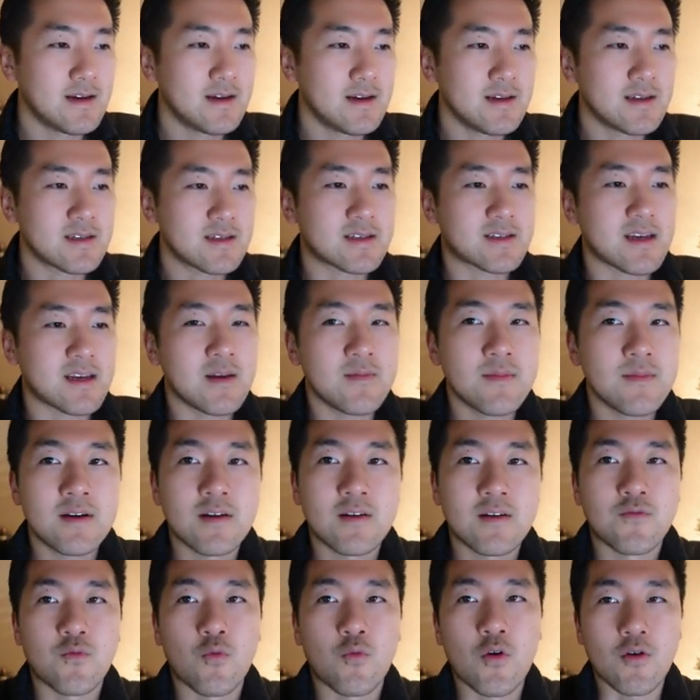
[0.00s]
Statement
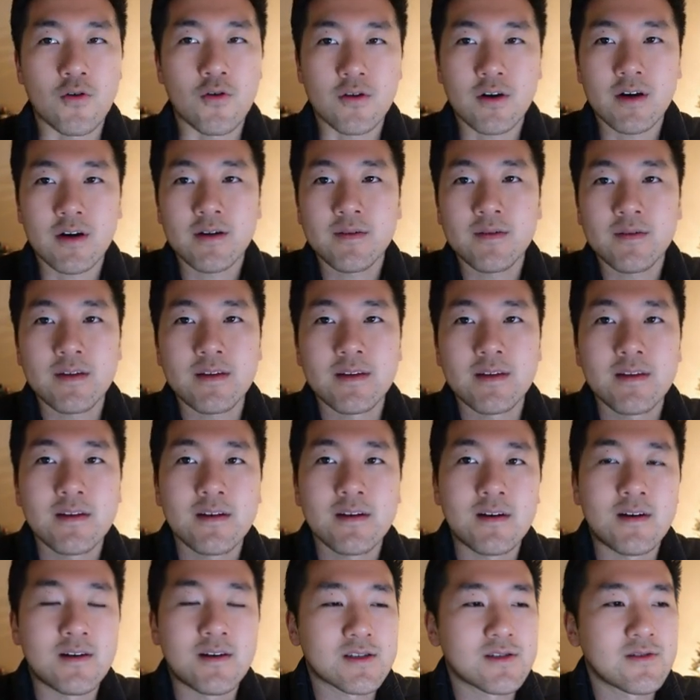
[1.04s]
of work,
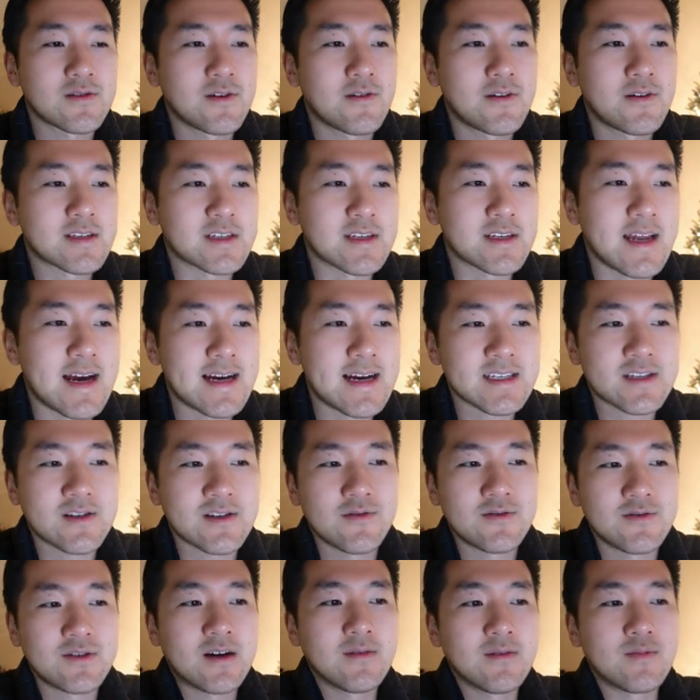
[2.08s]
also known as an
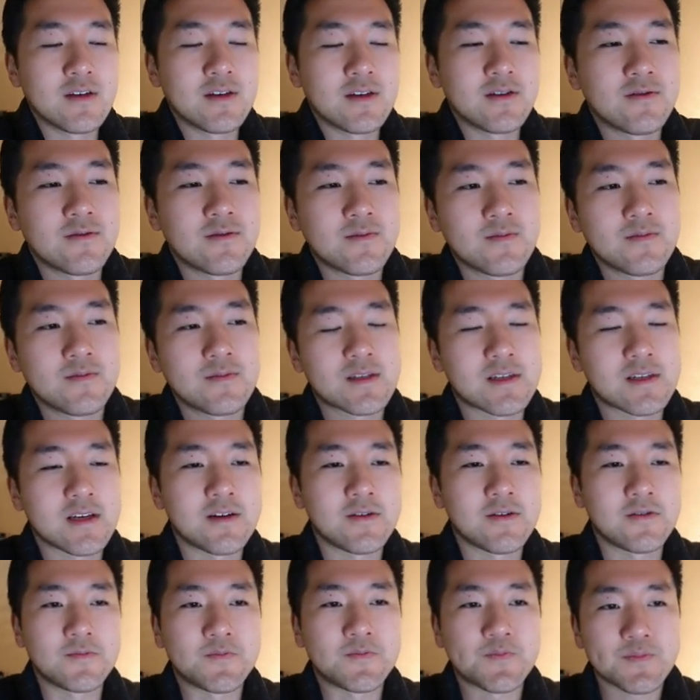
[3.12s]
SOW.
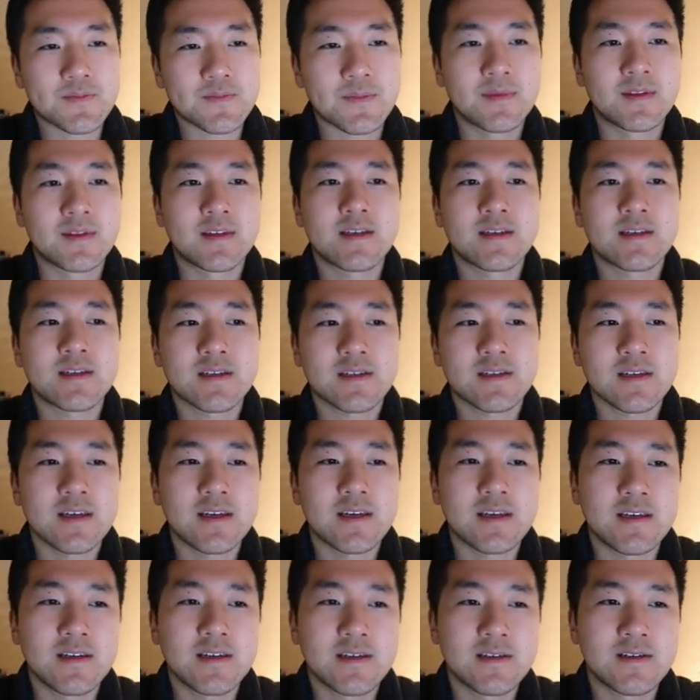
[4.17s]
So this
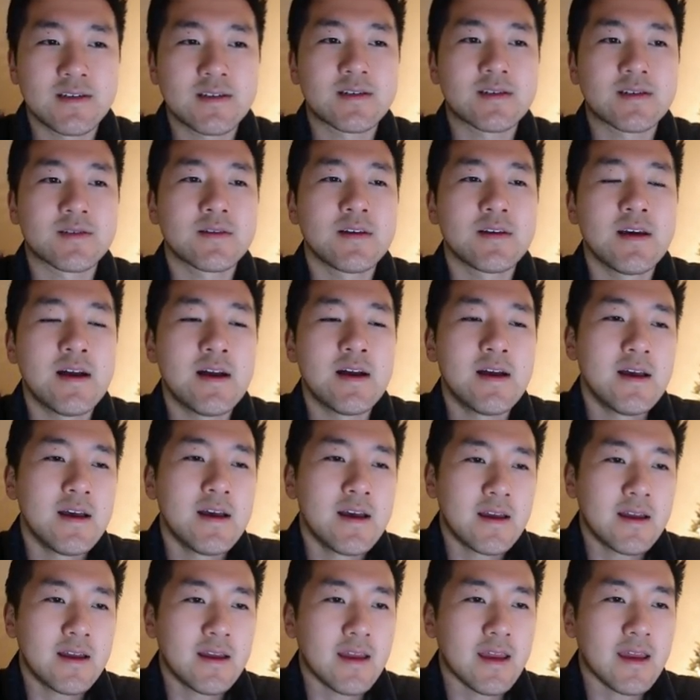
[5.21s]
is
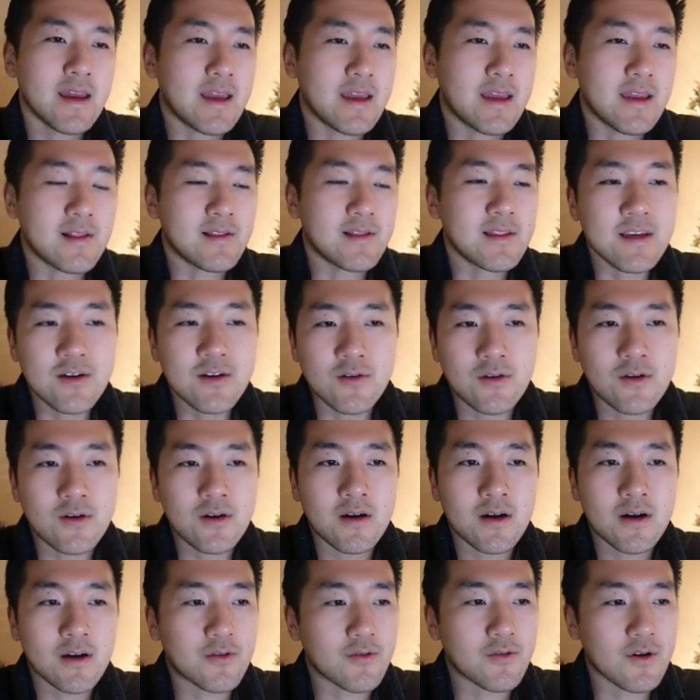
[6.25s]
a
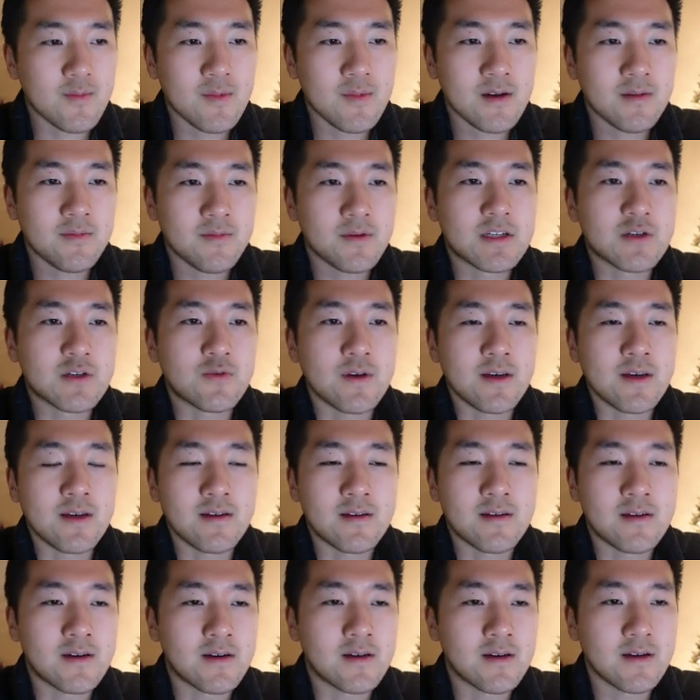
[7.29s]
legal agreement
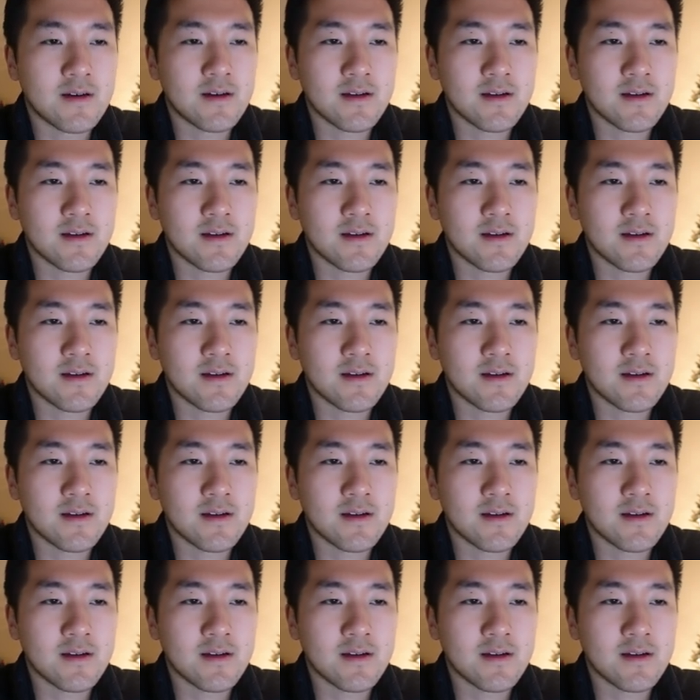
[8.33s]
between,